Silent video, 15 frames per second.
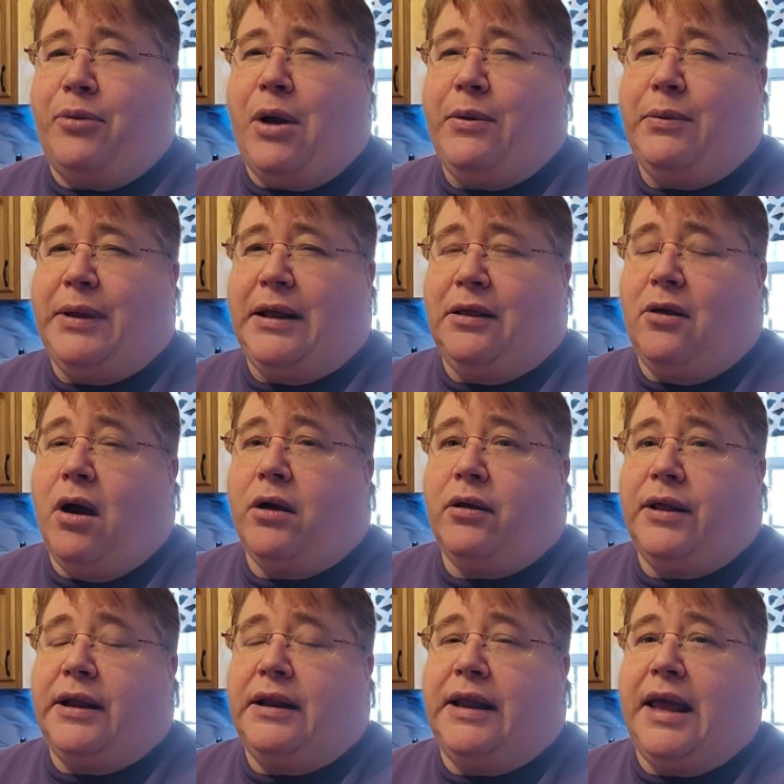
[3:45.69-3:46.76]
probably
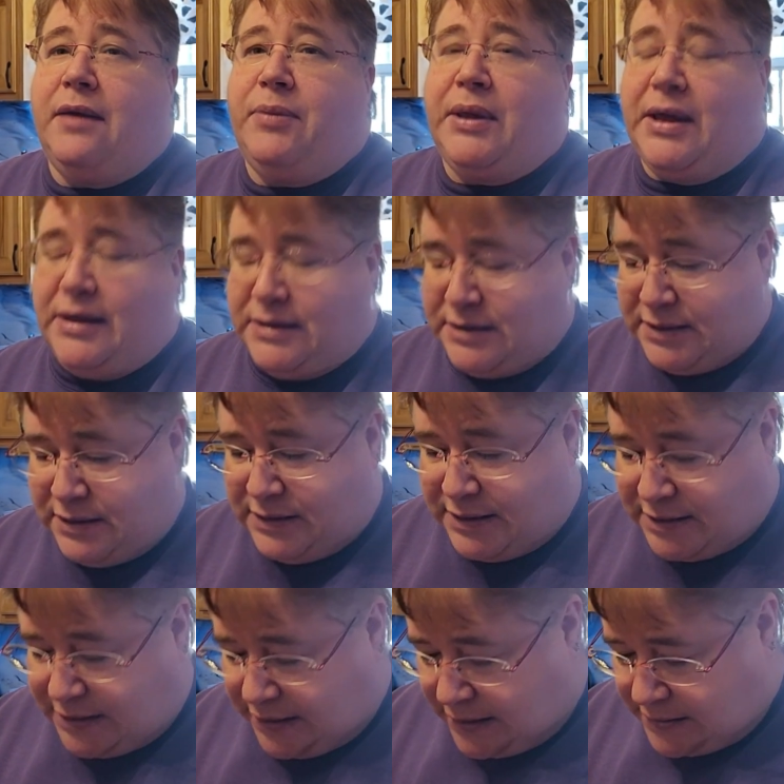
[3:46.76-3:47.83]
longer than a day because of
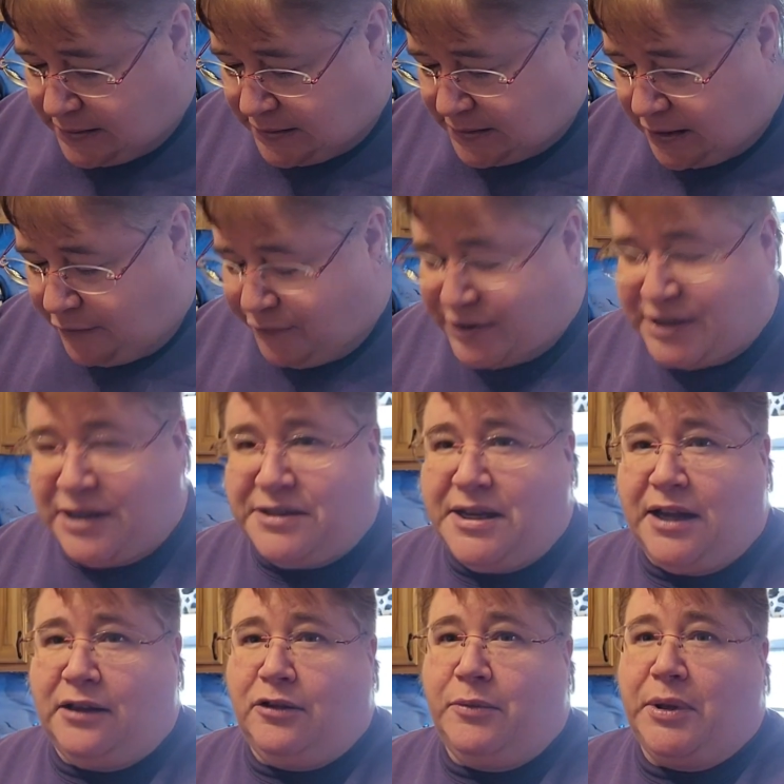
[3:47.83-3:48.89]
the seeds and stuff. It's going to
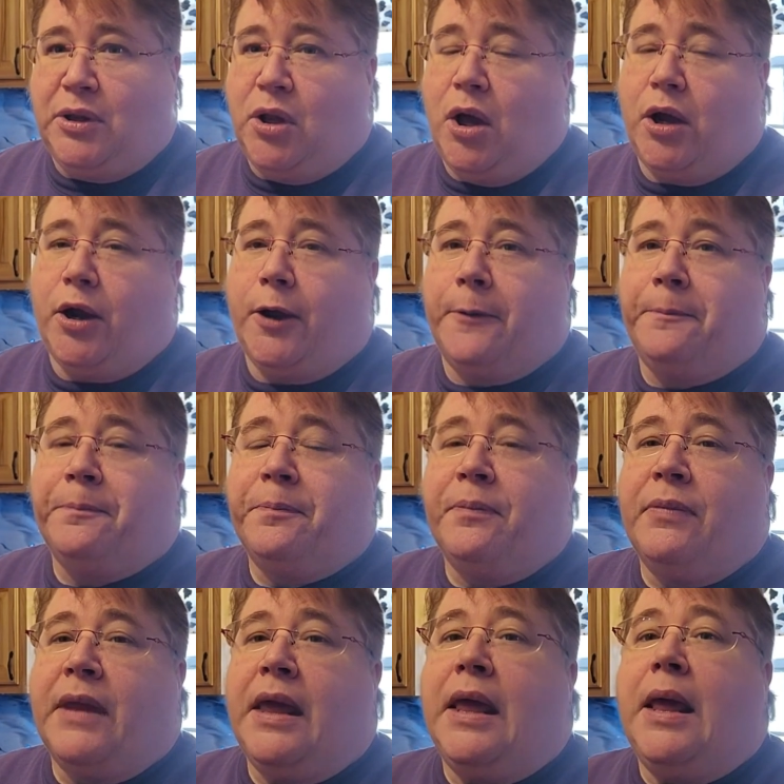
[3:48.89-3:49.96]
take a little bit longer.
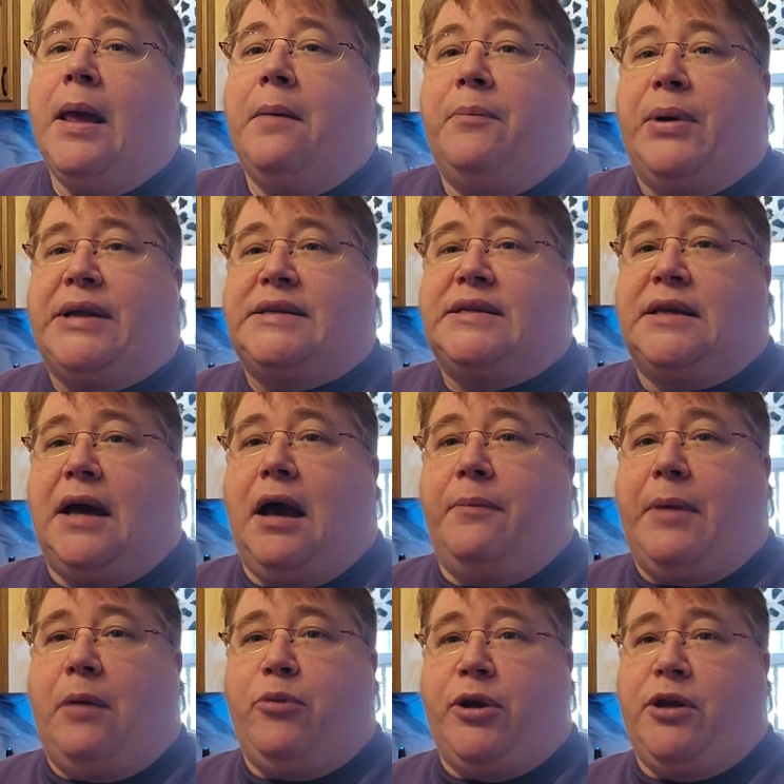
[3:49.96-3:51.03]
But
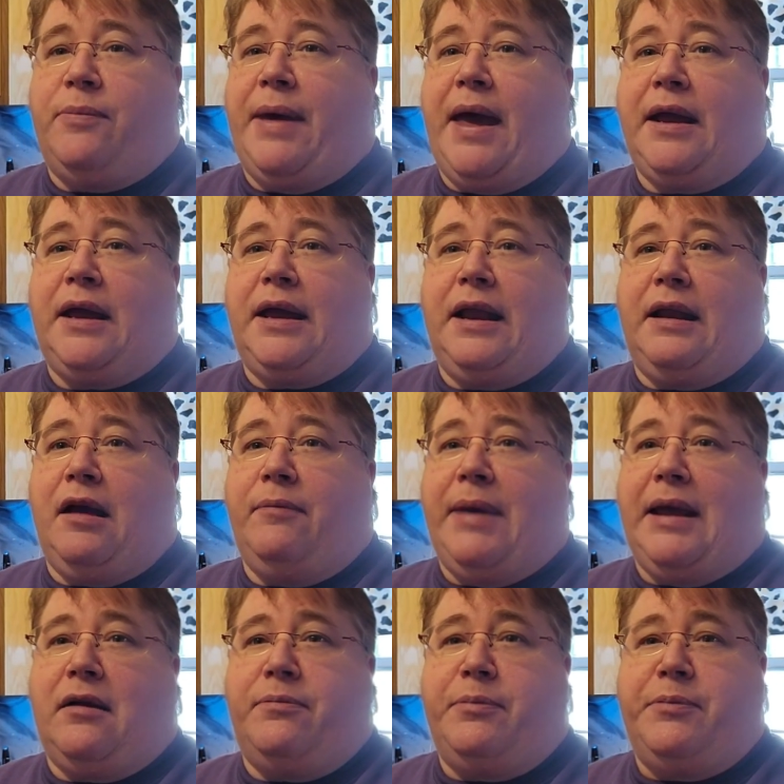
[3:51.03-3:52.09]
I'll bring you back, and I'll
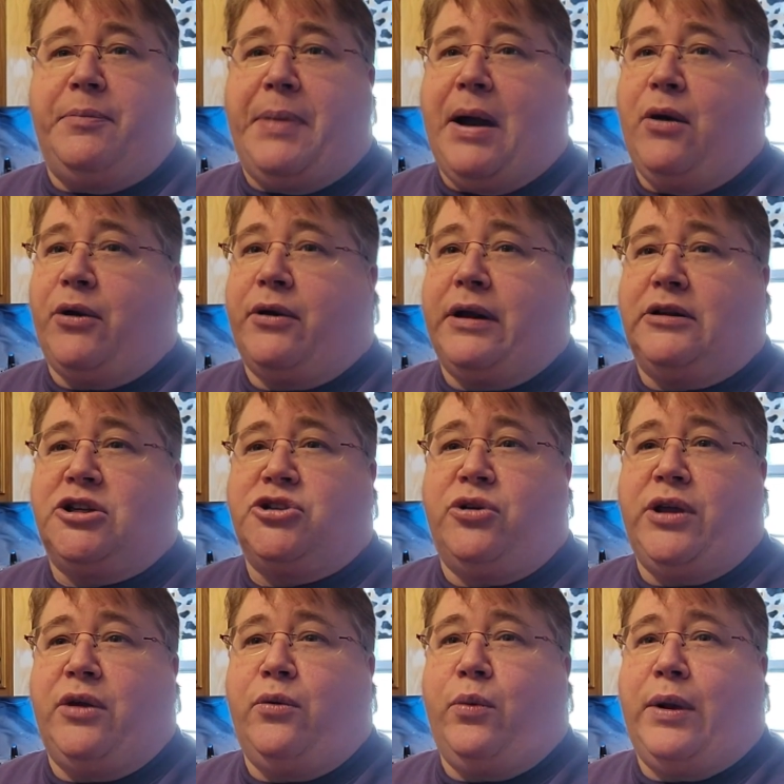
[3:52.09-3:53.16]
make up the powder, and I'll
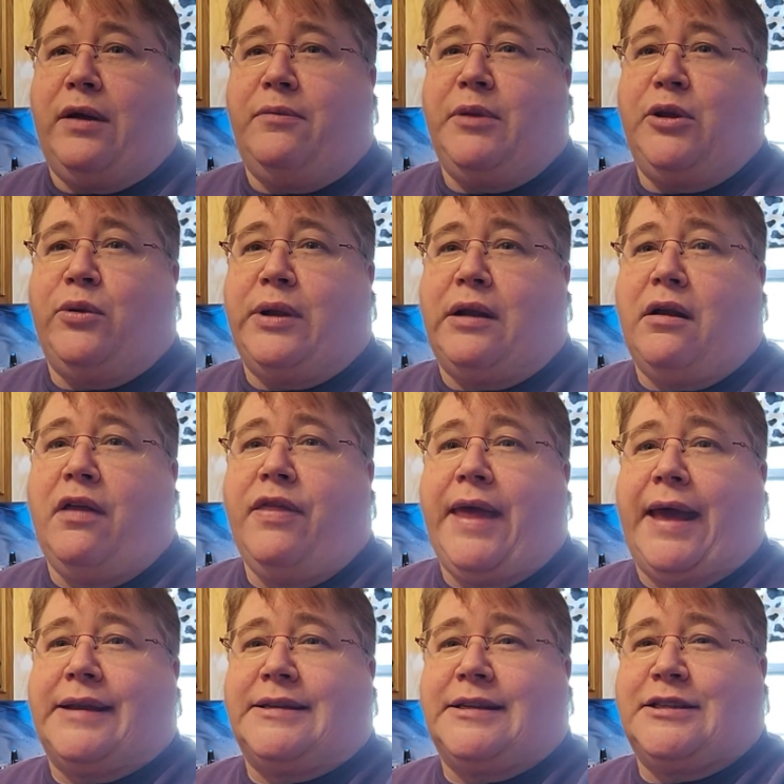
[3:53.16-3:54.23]
show you what I'm doing on all
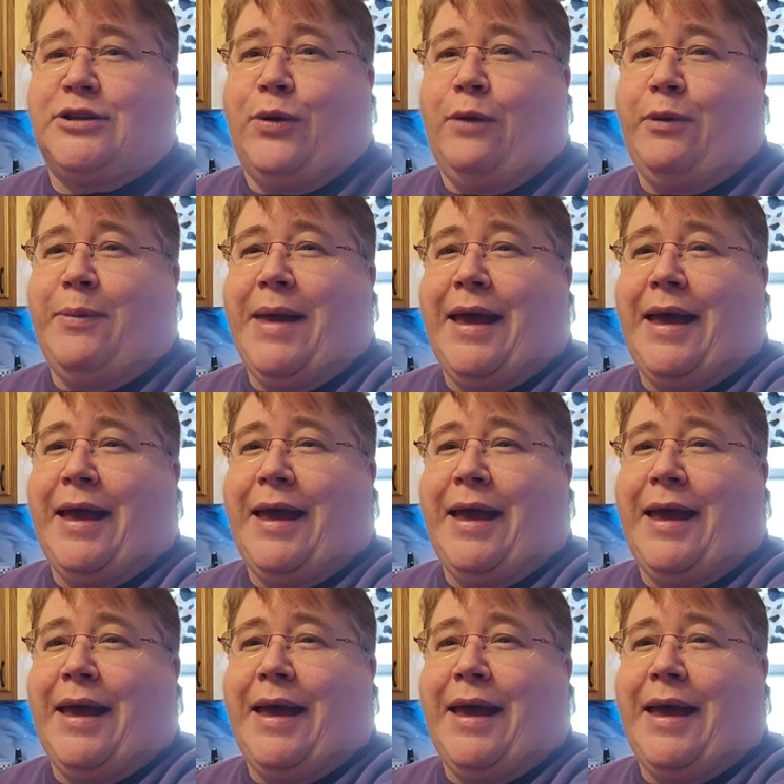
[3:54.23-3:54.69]
that. So I'll be